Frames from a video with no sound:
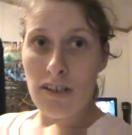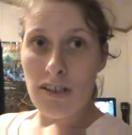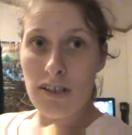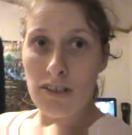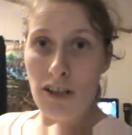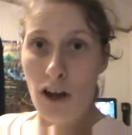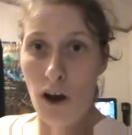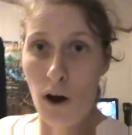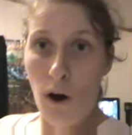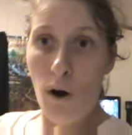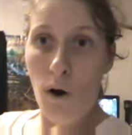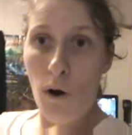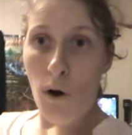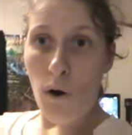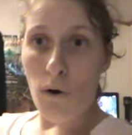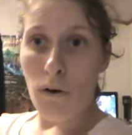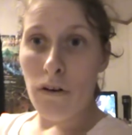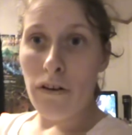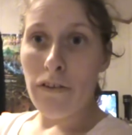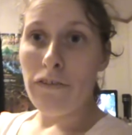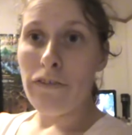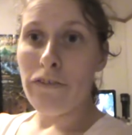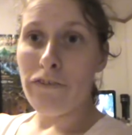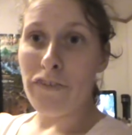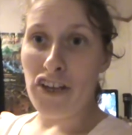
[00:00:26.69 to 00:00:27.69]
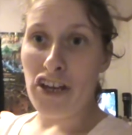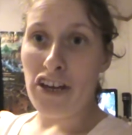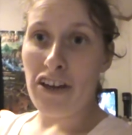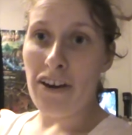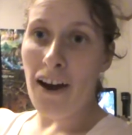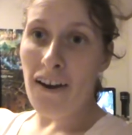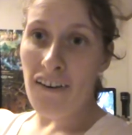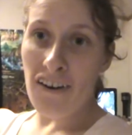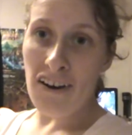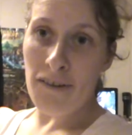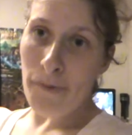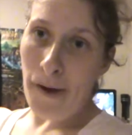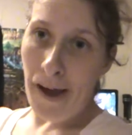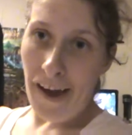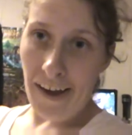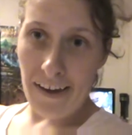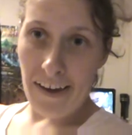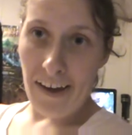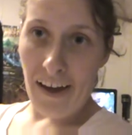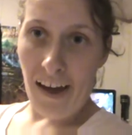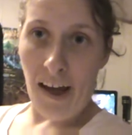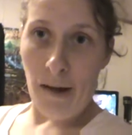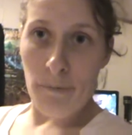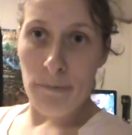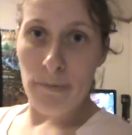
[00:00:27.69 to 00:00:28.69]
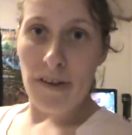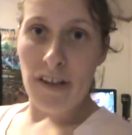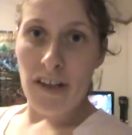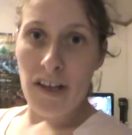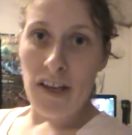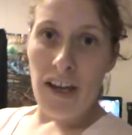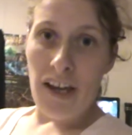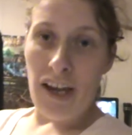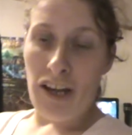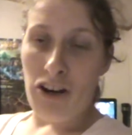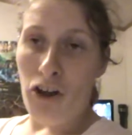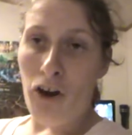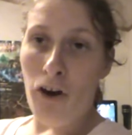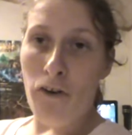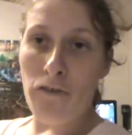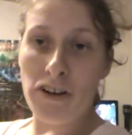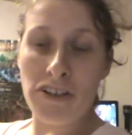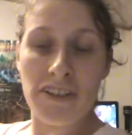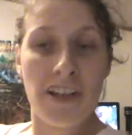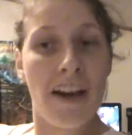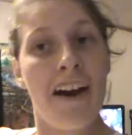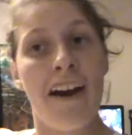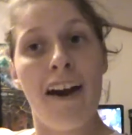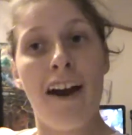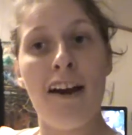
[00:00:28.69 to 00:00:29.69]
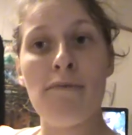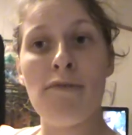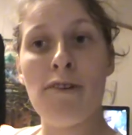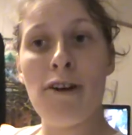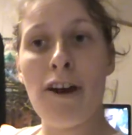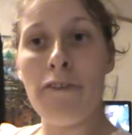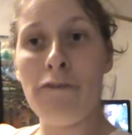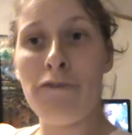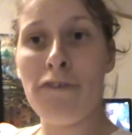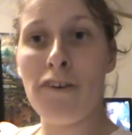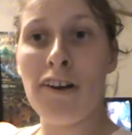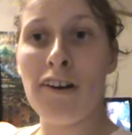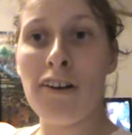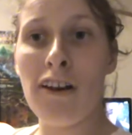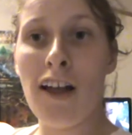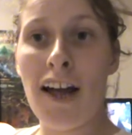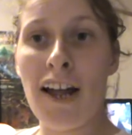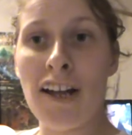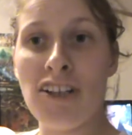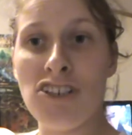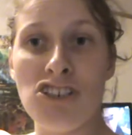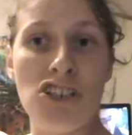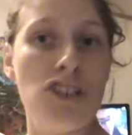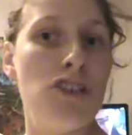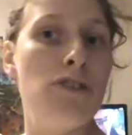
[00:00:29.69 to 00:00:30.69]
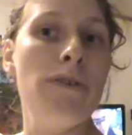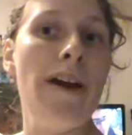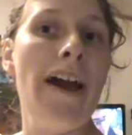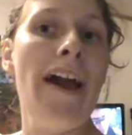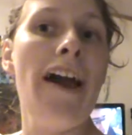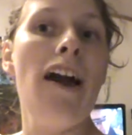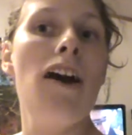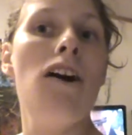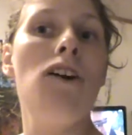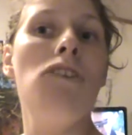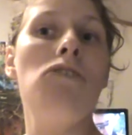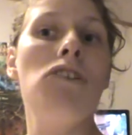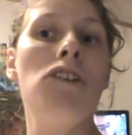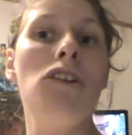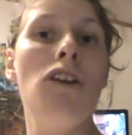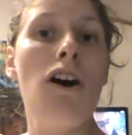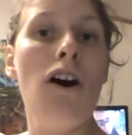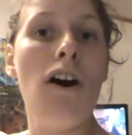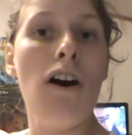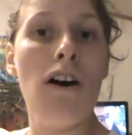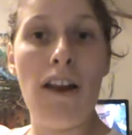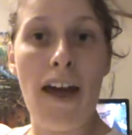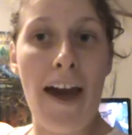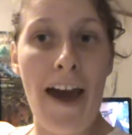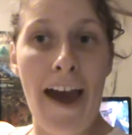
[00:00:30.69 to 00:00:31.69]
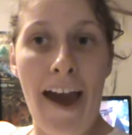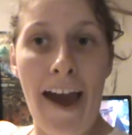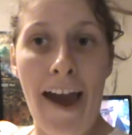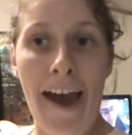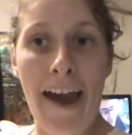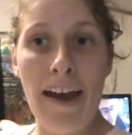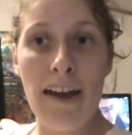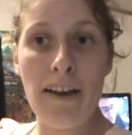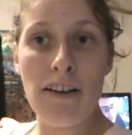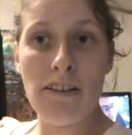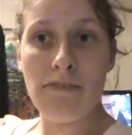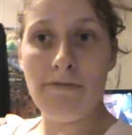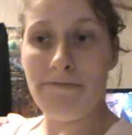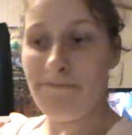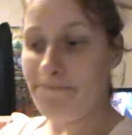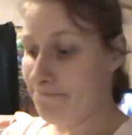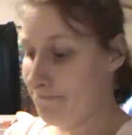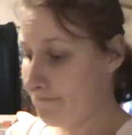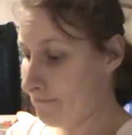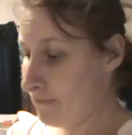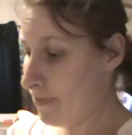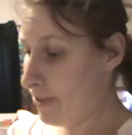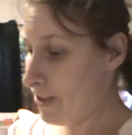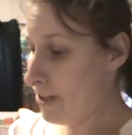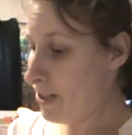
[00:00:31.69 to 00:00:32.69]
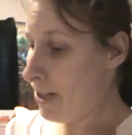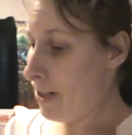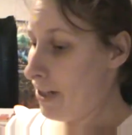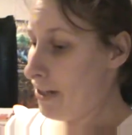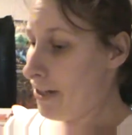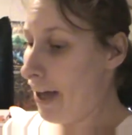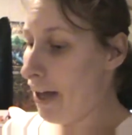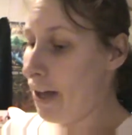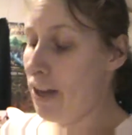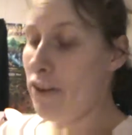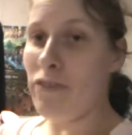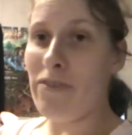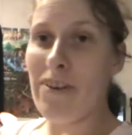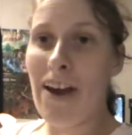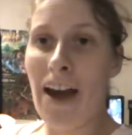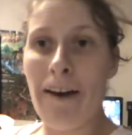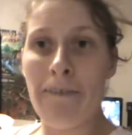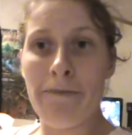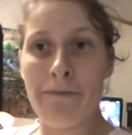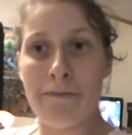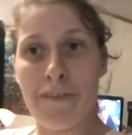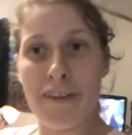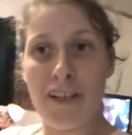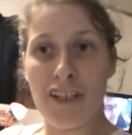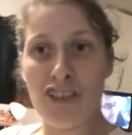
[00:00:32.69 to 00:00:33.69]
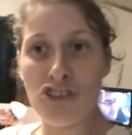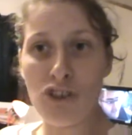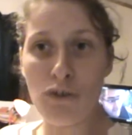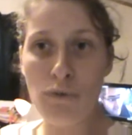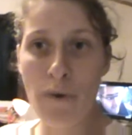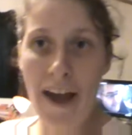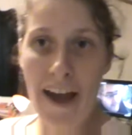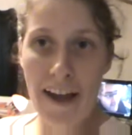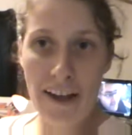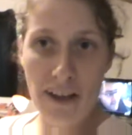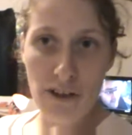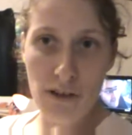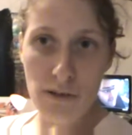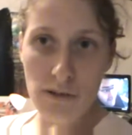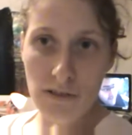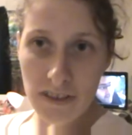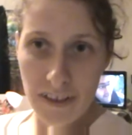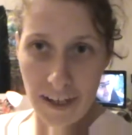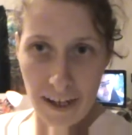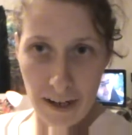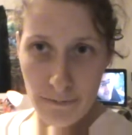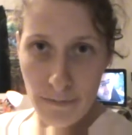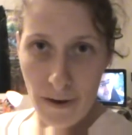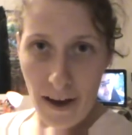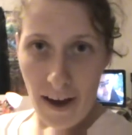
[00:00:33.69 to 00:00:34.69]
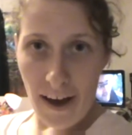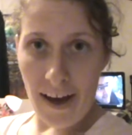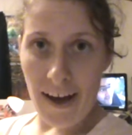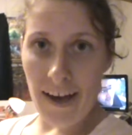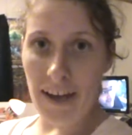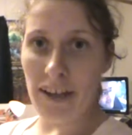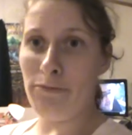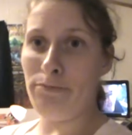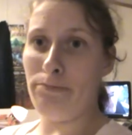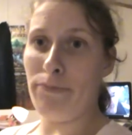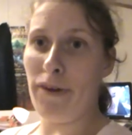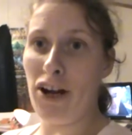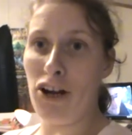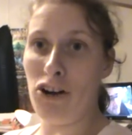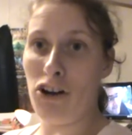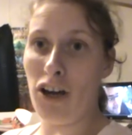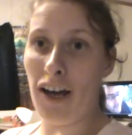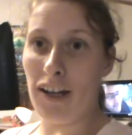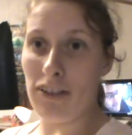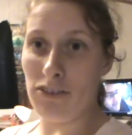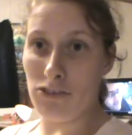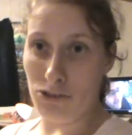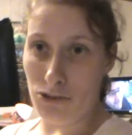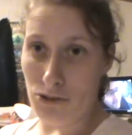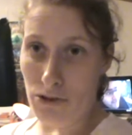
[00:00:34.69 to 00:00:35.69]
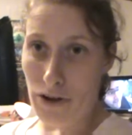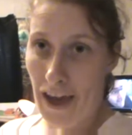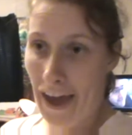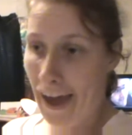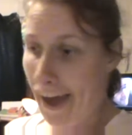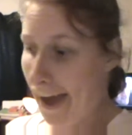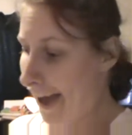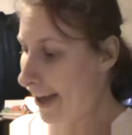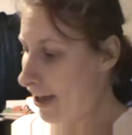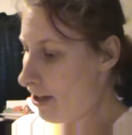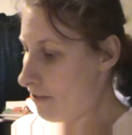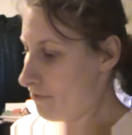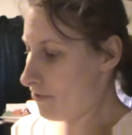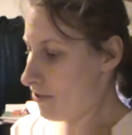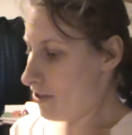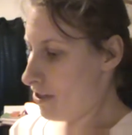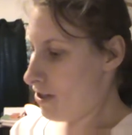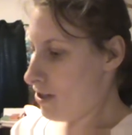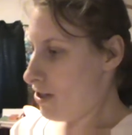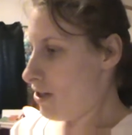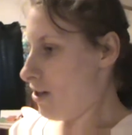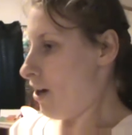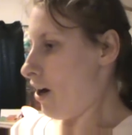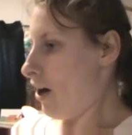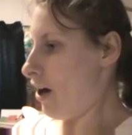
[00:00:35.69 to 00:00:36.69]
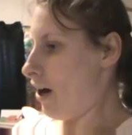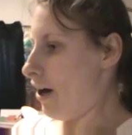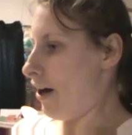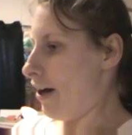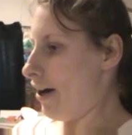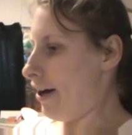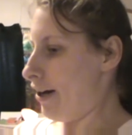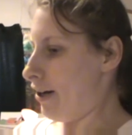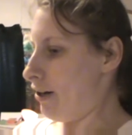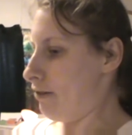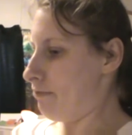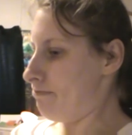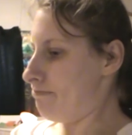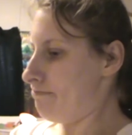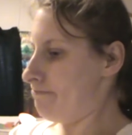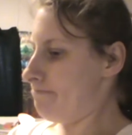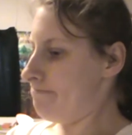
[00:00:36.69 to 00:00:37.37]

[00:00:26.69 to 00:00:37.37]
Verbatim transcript: the hole then you cover it back up. And over time, it fertilizes your ground and all that. Now, if you have fish or raccoons nearby, better not do that. Um,